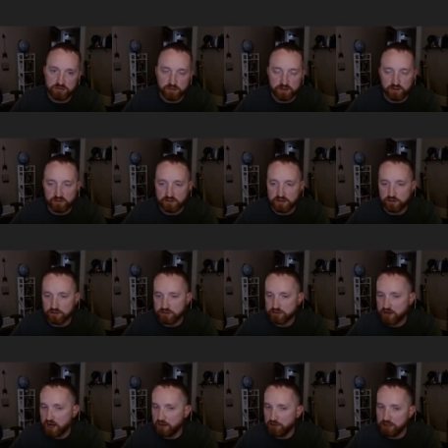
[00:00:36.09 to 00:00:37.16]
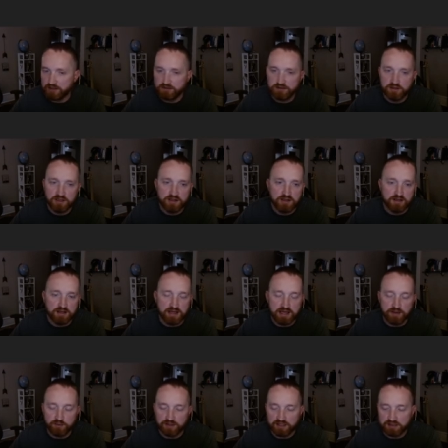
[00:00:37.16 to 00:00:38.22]
We don't deal with drama,
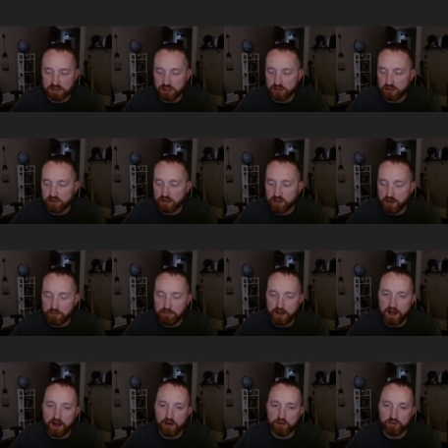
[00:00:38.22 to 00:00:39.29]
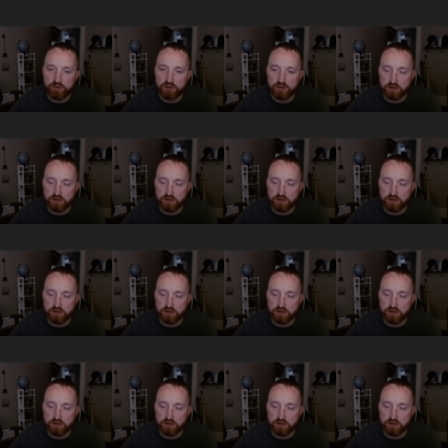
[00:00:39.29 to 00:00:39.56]
and we can learn about